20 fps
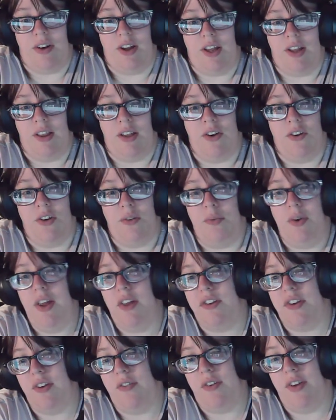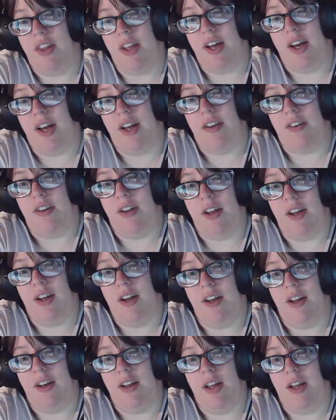And there's a reason for that.
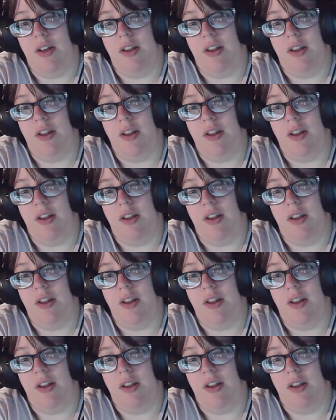And